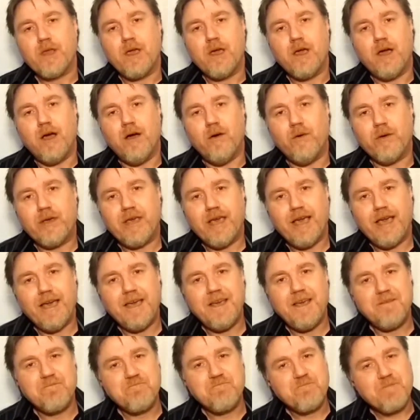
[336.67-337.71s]

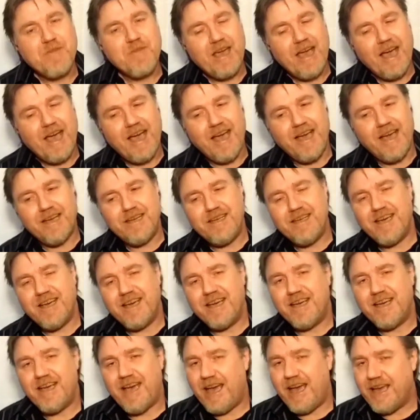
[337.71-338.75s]
Okay, and
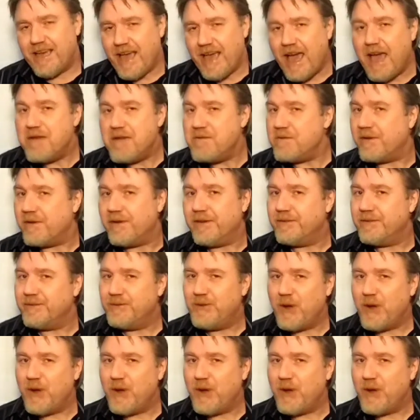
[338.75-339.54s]
uh, again,